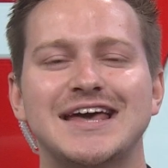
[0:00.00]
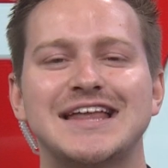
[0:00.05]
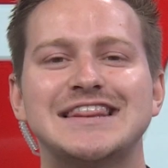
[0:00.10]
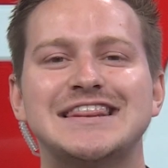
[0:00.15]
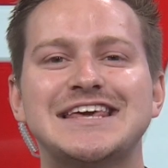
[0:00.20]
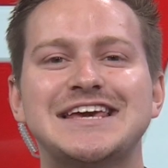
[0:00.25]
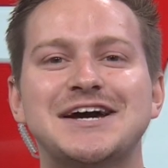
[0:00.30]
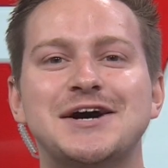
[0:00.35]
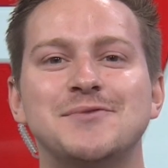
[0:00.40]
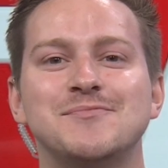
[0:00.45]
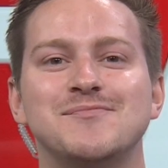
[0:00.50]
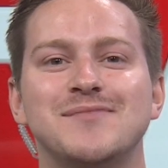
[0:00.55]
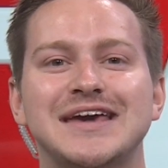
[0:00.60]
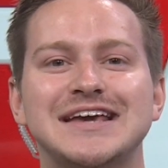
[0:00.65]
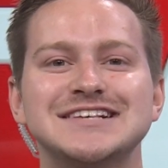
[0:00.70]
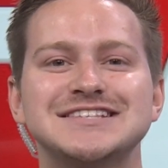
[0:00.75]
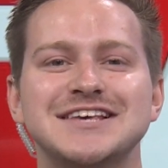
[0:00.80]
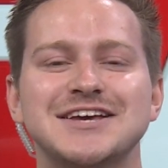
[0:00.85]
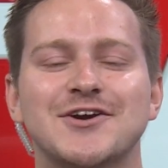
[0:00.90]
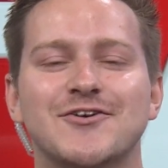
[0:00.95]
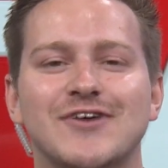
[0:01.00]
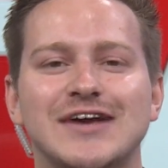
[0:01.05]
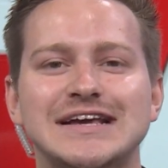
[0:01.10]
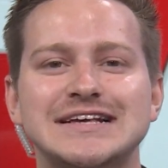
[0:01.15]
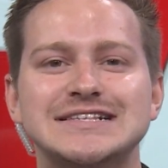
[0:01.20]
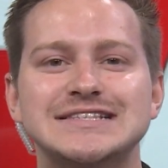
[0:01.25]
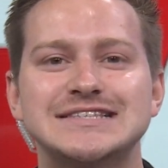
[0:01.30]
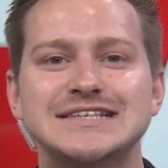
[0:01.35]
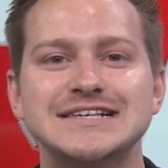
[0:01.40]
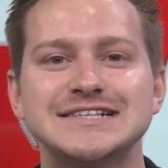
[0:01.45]
The Amazing
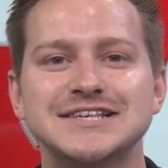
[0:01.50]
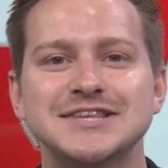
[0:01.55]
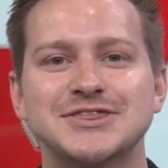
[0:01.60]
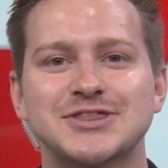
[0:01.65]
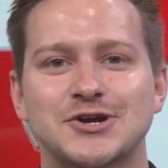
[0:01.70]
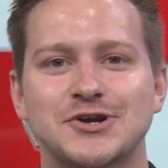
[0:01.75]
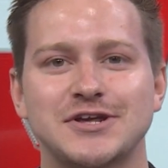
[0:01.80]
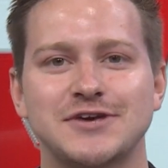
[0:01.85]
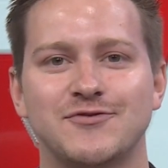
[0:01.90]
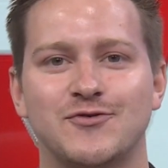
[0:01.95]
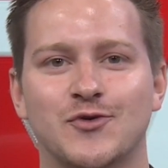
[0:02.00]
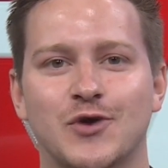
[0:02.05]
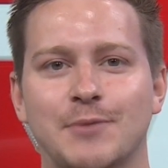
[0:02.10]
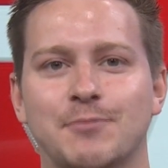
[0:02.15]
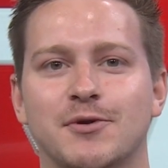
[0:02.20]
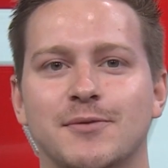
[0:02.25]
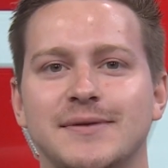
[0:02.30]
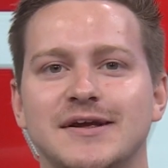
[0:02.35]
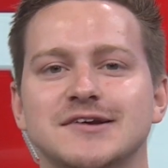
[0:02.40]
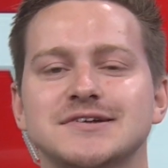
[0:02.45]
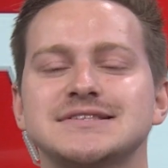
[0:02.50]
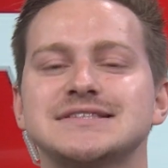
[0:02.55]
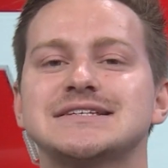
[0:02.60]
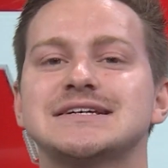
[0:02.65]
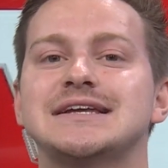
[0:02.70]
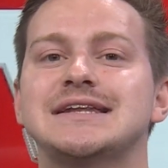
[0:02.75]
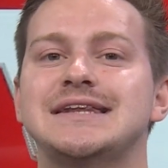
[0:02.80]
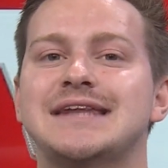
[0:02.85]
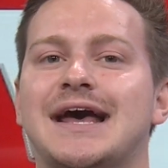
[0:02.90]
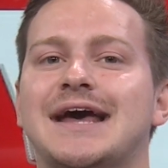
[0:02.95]
Race season 34 premieres
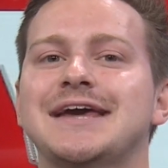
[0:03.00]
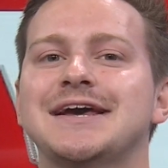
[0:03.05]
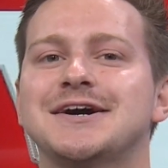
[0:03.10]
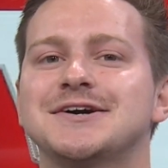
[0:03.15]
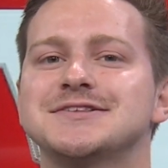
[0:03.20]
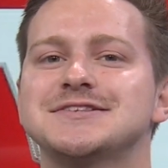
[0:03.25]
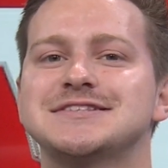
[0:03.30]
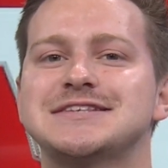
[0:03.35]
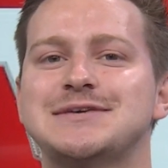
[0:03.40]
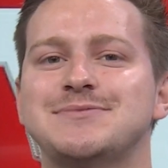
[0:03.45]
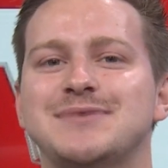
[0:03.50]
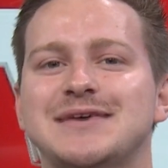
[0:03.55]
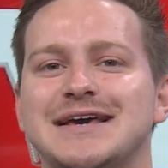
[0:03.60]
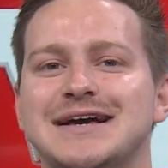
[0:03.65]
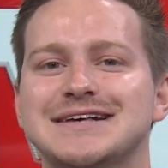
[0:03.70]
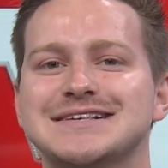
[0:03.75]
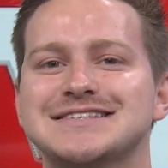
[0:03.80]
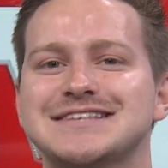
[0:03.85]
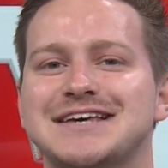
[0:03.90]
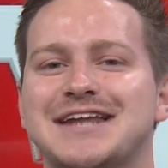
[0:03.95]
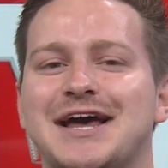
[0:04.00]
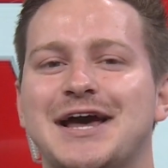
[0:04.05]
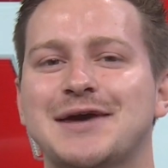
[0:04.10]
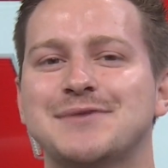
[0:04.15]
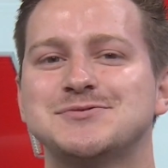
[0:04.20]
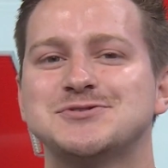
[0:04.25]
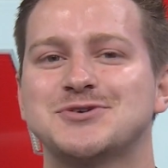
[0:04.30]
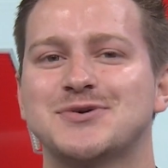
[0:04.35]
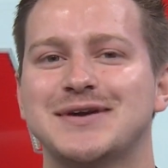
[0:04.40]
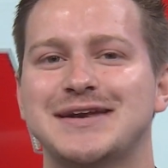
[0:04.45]
tonight on CBS, and
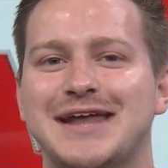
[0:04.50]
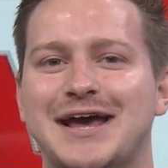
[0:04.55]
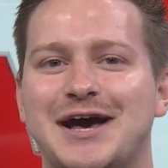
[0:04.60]
I am joined